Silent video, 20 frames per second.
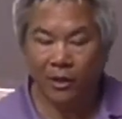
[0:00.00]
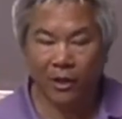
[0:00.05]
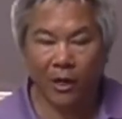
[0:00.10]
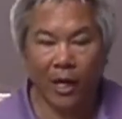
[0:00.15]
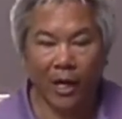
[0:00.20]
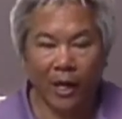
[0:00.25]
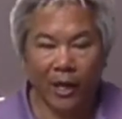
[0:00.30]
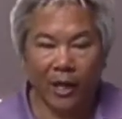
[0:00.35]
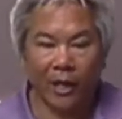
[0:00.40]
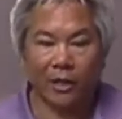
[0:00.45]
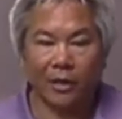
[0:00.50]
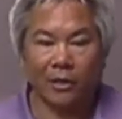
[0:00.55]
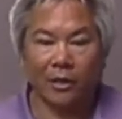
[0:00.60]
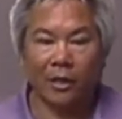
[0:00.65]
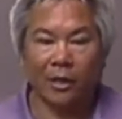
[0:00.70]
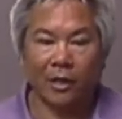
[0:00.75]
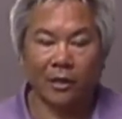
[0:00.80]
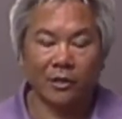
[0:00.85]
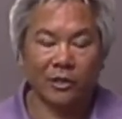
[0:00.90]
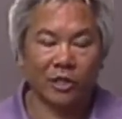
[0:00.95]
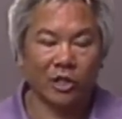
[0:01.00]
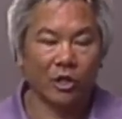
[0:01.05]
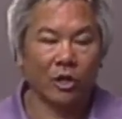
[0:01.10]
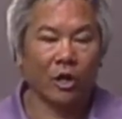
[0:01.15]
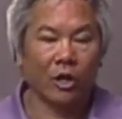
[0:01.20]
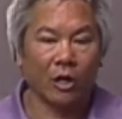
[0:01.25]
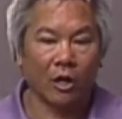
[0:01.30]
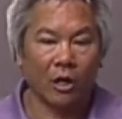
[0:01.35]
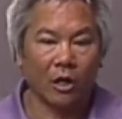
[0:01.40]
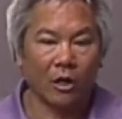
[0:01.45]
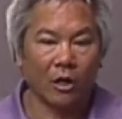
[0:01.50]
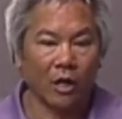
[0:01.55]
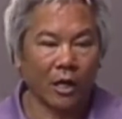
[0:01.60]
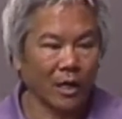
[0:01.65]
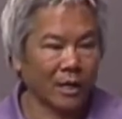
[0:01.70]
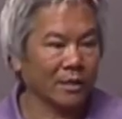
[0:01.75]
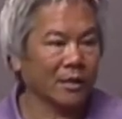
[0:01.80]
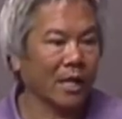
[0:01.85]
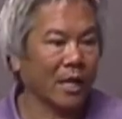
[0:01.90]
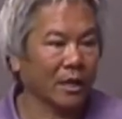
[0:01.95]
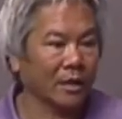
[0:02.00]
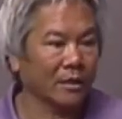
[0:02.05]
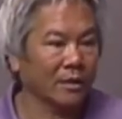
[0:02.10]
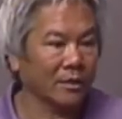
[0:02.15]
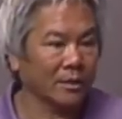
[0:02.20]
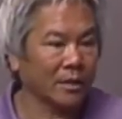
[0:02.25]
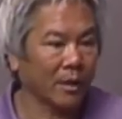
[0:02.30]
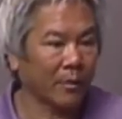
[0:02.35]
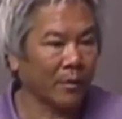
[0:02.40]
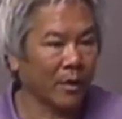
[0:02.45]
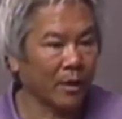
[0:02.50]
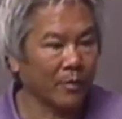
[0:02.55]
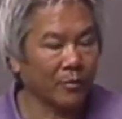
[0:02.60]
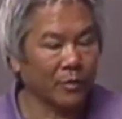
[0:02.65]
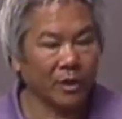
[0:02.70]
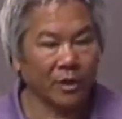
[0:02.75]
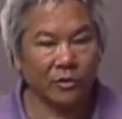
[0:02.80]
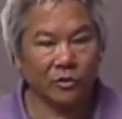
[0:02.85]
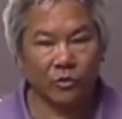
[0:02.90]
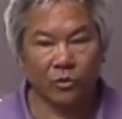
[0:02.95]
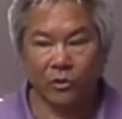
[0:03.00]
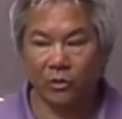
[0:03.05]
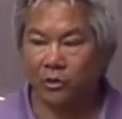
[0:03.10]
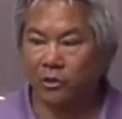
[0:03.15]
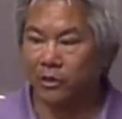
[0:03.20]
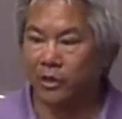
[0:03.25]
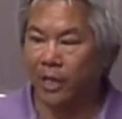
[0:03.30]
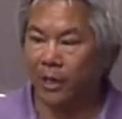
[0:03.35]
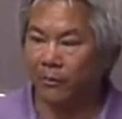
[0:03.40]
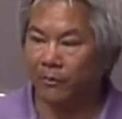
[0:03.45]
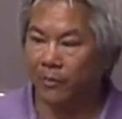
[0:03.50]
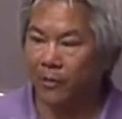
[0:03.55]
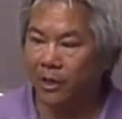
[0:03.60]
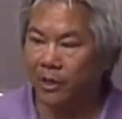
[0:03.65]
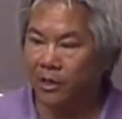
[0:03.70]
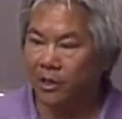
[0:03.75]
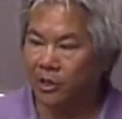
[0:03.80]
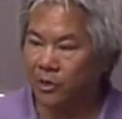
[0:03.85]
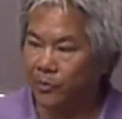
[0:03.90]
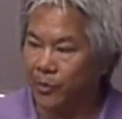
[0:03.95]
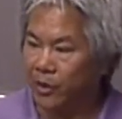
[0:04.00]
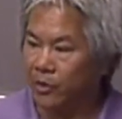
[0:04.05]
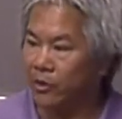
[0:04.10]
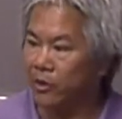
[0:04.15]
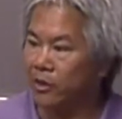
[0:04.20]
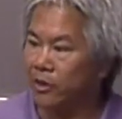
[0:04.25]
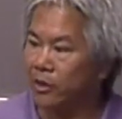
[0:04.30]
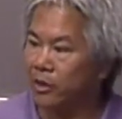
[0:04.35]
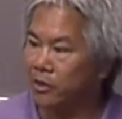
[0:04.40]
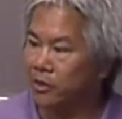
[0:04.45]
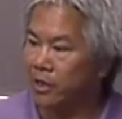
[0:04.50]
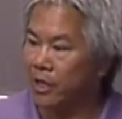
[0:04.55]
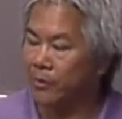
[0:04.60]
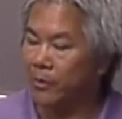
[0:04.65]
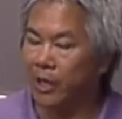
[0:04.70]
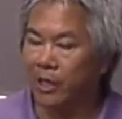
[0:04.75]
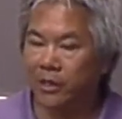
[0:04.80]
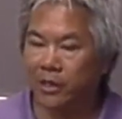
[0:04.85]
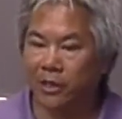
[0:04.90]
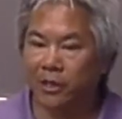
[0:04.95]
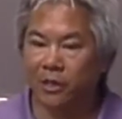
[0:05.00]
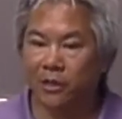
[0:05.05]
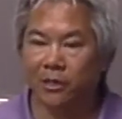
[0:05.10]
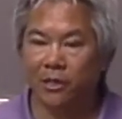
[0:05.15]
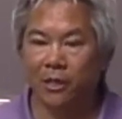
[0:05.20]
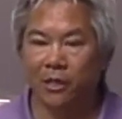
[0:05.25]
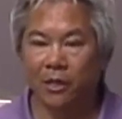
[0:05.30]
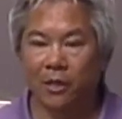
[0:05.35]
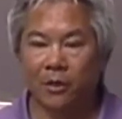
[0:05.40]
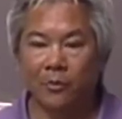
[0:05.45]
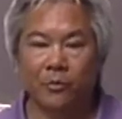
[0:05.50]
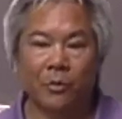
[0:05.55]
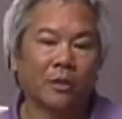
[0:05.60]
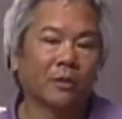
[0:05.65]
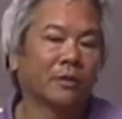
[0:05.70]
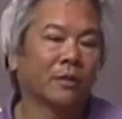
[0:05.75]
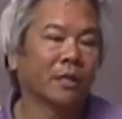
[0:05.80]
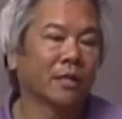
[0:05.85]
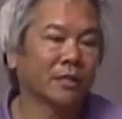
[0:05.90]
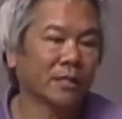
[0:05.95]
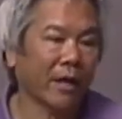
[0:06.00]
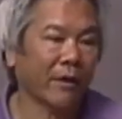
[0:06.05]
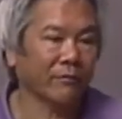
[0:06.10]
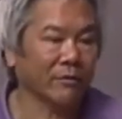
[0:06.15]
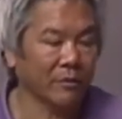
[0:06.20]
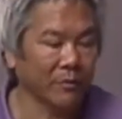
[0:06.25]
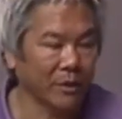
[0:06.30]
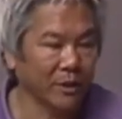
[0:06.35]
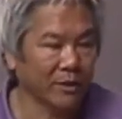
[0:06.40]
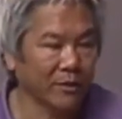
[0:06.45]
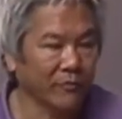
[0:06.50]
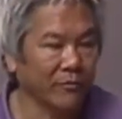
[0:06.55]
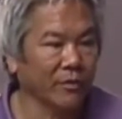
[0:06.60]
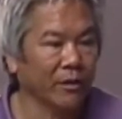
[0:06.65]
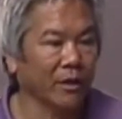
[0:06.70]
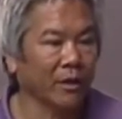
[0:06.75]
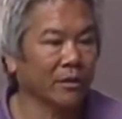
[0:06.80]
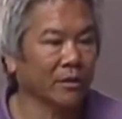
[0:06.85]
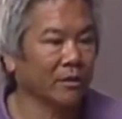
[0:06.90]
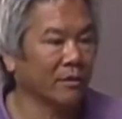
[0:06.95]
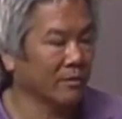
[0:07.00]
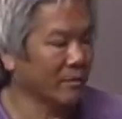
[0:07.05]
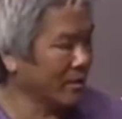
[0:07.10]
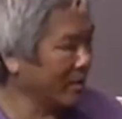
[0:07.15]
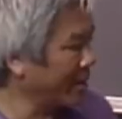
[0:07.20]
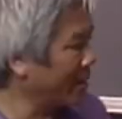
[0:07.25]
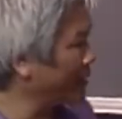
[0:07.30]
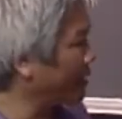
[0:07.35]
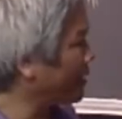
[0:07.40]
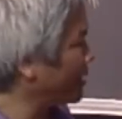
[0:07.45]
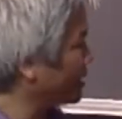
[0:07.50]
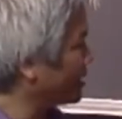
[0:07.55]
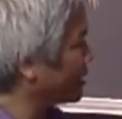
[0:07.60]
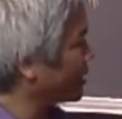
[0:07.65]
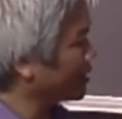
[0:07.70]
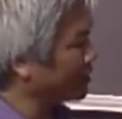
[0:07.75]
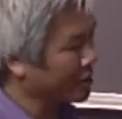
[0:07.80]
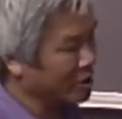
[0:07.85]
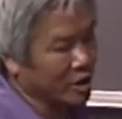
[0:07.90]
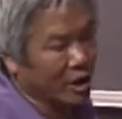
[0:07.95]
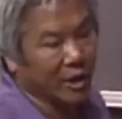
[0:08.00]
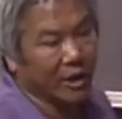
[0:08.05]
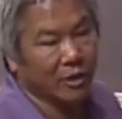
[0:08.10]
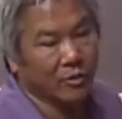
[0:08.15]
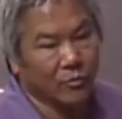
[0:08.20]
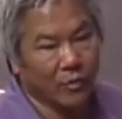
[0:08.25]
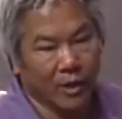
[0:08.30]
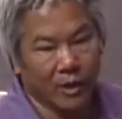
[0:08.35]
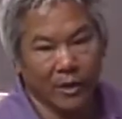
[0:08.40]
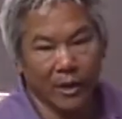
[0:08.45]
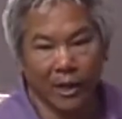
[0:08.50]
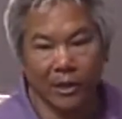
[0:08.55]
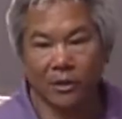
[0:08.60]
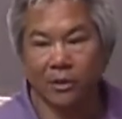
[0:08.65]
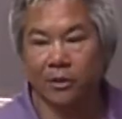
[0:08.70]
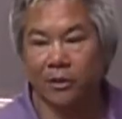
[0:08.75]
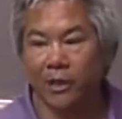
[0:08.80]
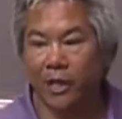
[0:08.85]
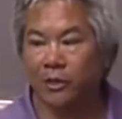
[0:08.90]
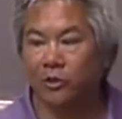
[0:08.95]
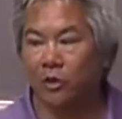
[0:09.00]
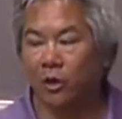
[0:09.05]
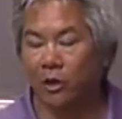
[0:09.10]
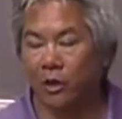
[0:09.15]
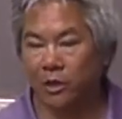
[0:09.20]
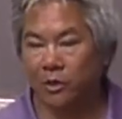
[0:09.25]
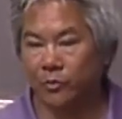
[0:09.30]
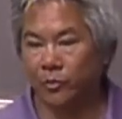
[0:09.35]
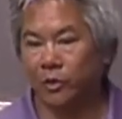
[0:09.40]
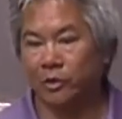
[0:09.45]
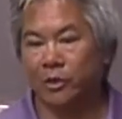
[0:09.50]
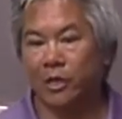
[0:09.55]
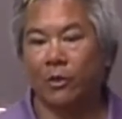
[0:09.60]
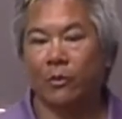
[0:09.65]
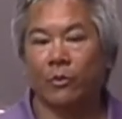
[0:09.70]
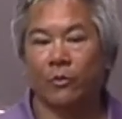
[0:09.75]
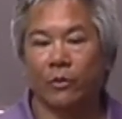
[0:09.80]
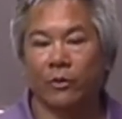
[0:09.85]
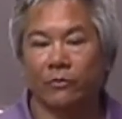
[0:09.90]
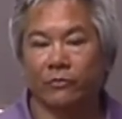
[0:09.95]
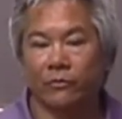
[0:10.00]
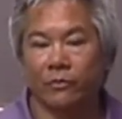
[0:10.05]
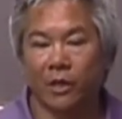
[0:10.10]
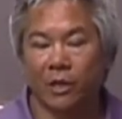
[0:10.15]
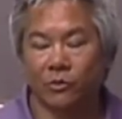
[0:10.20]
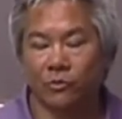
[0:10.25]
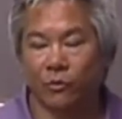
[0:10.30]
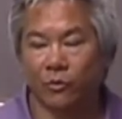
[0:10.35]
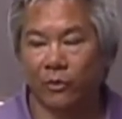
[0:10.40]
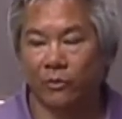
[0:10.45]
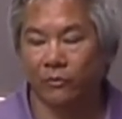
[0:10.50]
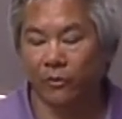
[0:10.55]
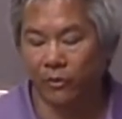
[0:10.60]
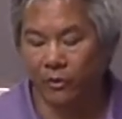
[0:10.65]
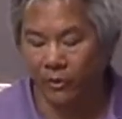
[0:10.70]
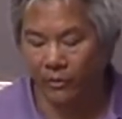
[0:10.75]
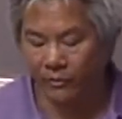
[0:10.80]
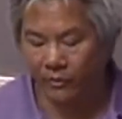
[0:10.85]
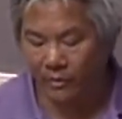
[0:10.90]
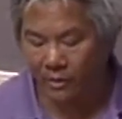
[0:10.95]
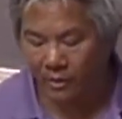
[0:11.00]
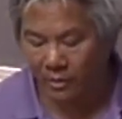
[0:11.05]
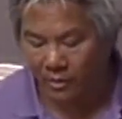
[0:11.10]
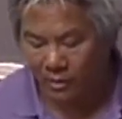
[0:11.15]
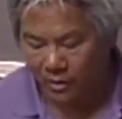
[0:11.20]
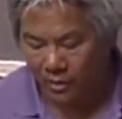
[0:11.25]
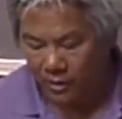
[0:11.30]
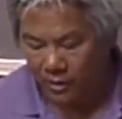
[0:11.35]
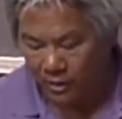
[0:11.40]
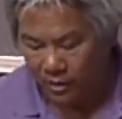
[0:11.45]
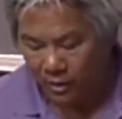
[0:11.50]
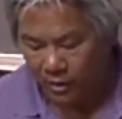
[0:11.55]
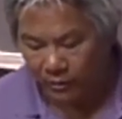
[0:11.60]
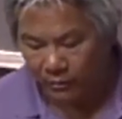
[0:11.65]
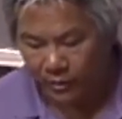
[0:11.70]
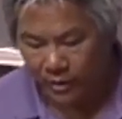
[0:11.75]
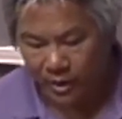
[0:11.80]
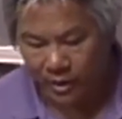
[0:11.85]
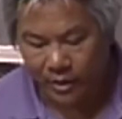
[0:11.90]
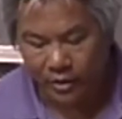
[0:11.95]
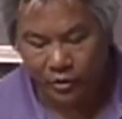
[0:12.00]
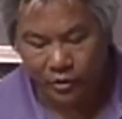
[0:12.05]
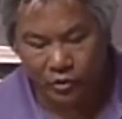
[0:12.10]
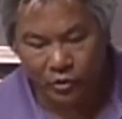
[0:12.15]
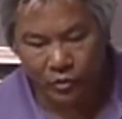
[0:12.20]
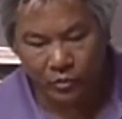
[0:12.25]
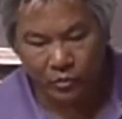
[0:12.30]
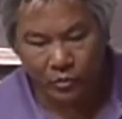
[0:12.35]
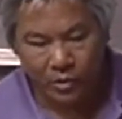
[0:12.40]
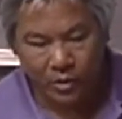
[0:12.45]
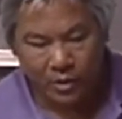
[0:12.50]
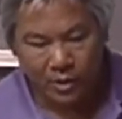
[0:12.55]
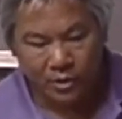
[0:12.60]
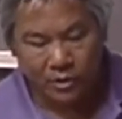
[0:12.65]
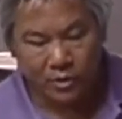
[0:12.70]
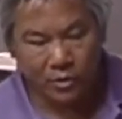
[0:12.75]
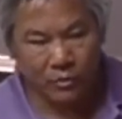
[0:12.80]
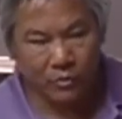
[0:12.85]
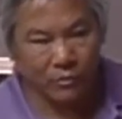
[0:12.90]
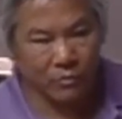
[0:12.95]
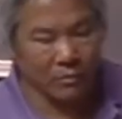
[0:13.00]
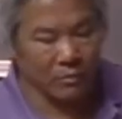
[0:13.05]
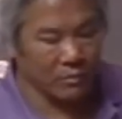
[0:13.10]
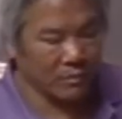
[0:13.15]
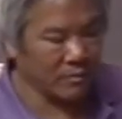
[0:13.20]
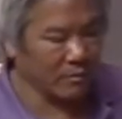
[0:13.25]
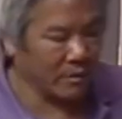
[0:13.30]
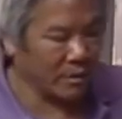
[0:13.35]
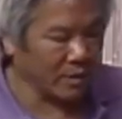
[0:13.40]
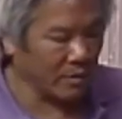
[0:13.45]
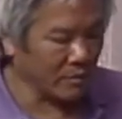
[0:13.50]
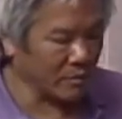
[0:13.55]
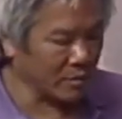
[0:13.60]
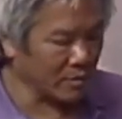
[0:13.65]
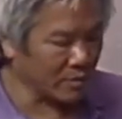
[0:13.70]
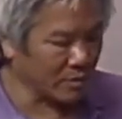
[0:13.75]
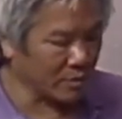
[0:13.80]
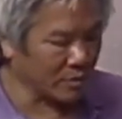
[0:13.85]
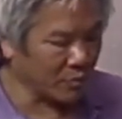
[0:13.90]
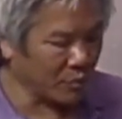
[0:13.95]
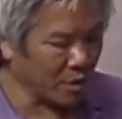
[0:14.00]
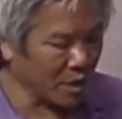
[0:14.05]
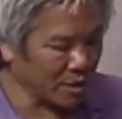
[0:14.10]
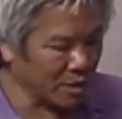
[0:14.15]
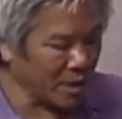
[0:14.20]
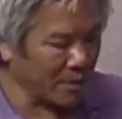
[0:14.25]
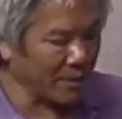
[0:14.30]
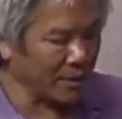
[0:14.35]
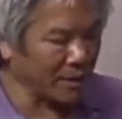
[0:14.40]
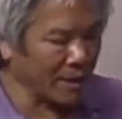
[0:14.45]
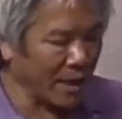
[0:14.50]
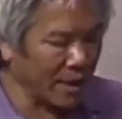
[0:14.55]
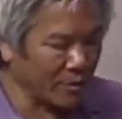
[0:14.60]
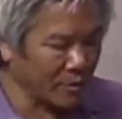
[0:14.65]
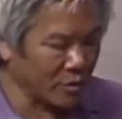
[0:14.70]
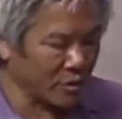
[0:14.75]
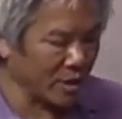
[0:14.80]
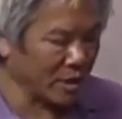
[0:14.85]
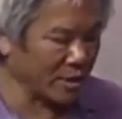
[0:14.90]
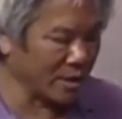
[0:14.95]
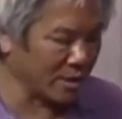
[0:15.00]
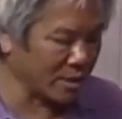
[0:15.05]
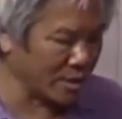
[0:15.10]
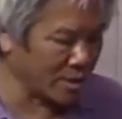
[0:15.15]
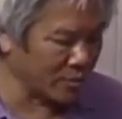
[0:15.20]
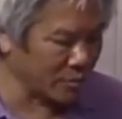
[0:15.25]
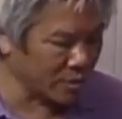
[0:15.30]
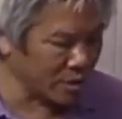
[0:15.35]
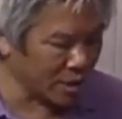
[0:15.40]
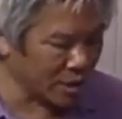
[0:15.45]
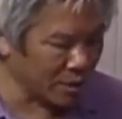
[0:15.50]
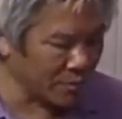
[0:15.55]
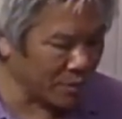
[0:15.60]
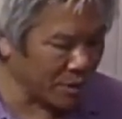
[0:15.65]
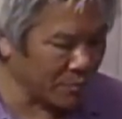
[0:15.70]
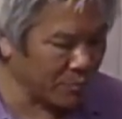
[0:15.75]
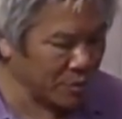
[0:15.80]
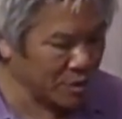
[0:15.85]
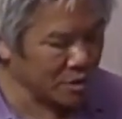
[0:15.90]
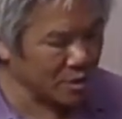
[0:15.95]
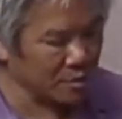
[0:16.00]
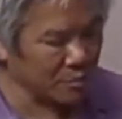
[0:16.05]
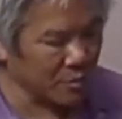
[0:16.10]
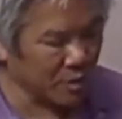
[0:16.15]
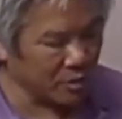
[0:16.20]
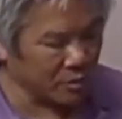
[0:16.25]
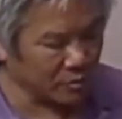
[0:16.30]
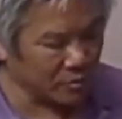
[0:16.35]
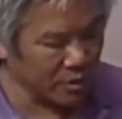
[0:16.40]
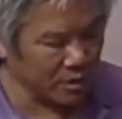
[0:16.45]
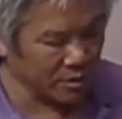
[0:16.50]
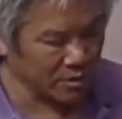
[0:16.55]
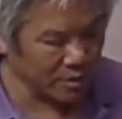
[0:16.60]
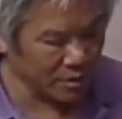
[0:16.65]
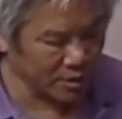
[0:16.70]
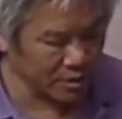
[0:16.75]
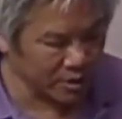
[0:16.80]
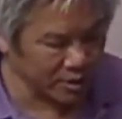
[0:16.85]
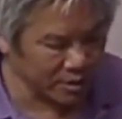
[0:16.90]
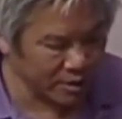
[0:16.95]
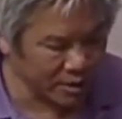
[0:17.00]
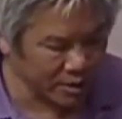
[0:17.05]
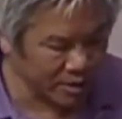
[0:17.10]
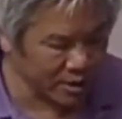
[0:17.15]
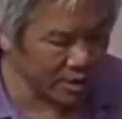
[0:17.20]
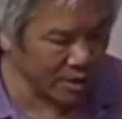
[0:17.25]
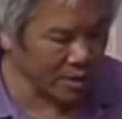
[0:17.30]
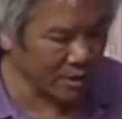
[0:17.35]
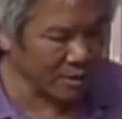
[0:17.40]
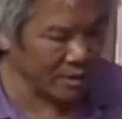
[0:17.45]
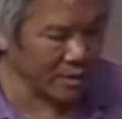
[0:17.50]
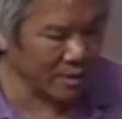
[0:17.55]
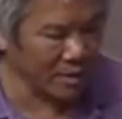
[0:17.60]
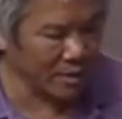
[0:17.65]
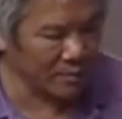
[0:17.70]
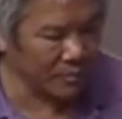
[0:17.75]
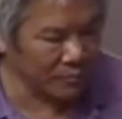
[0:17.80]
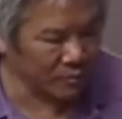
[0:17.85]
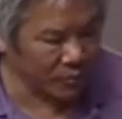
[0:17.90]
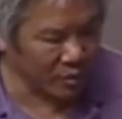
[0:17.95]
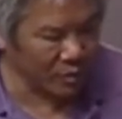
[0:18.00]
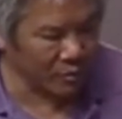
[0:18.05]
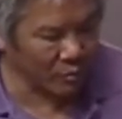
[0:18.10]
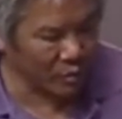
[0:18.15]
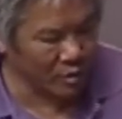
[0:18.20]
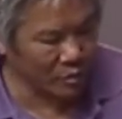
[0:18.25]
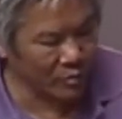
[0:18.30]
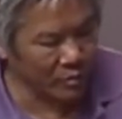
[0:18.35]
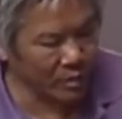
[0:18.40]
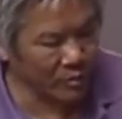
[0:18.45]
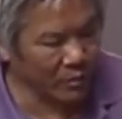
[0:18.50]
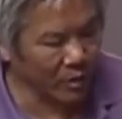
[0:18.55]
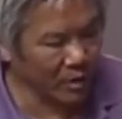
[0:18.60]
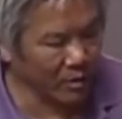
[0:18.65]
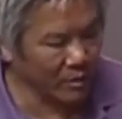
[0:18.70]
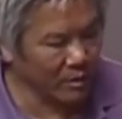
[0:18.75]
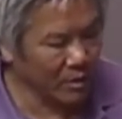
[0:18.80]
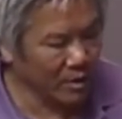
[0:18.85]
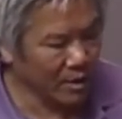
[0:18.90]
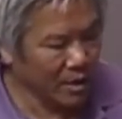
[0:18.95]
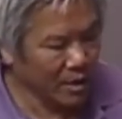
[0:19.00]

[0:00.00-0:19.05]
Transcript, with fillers: Kayak and Qunar are not exactly the same company. It's sort of the same spirit and the same ideas, but things have to be different and, and in, a, in a Chinese way. And that's, that's our experience. That's what we've, that's what we've learned over the, over the eight years. So, so, you know, so we're not talking about language translation here. We're talking about business model translation, and, and um, it works really well.